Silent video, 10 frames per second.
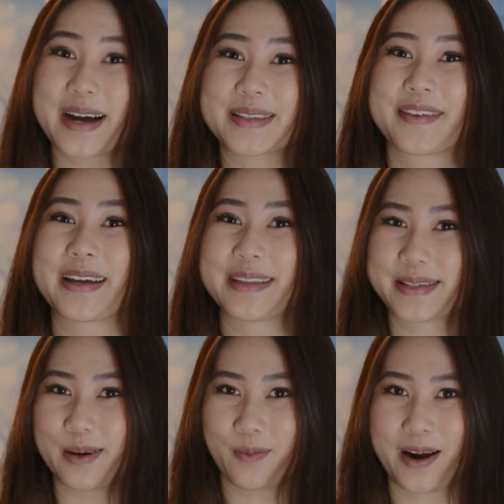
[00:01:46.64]
sauce behind this
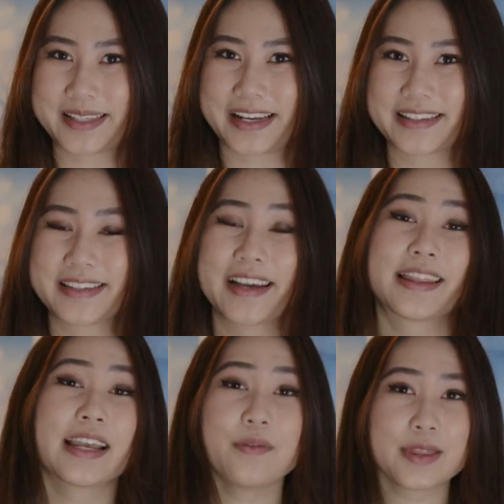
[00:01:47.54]
whole process.
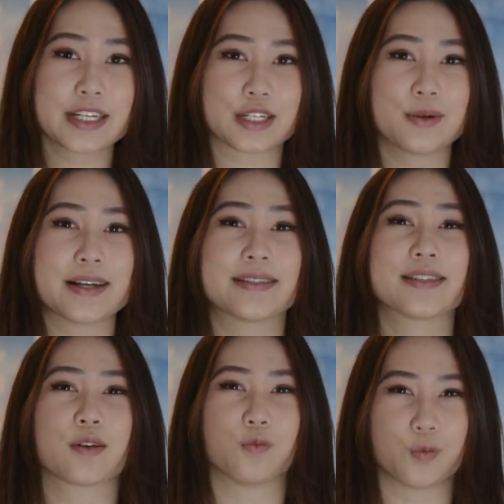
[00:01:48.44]
Think of what they do as
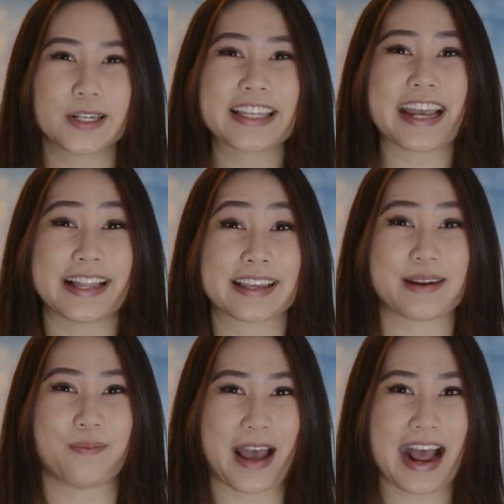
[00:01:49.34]
using really
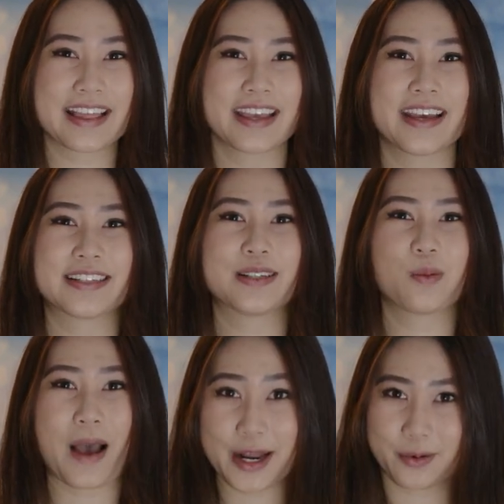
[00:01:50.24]
elegant math to do
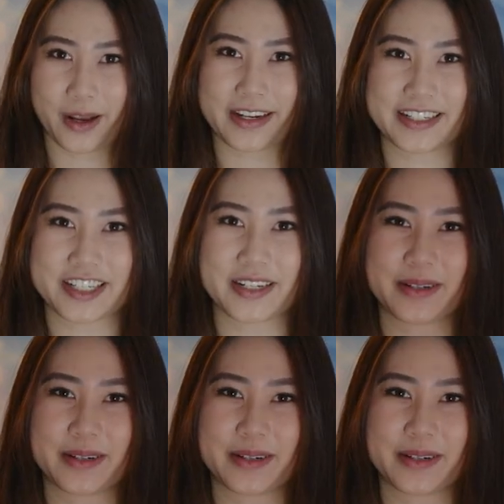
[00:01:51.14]
pattern recognition.